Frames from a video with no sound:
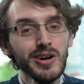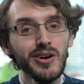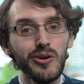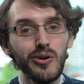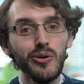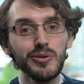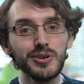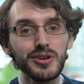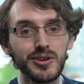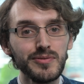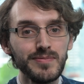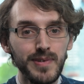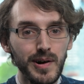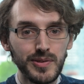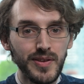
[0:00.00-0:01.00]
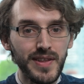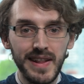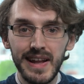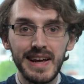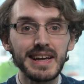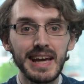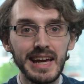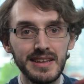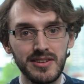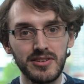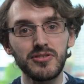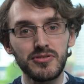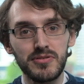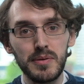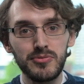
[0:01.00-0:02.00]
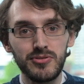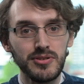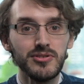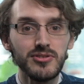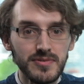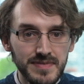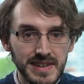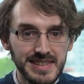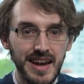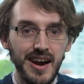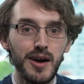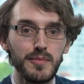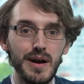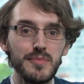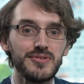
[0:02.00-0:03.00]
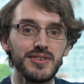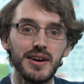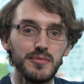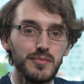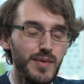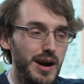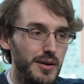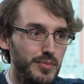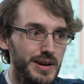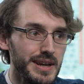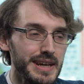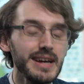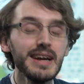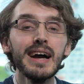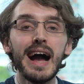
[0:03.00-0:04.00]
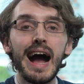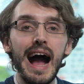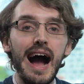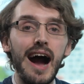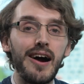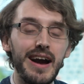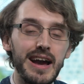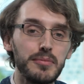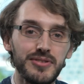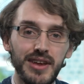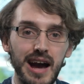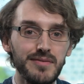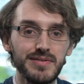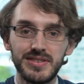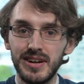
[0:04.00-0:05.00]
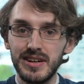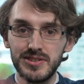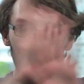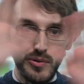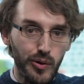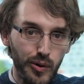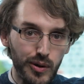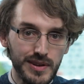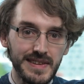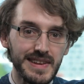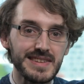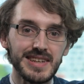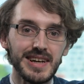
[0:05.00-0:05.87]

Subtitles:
or you can follow the link in the description to visit our website where we are able to advertise all of the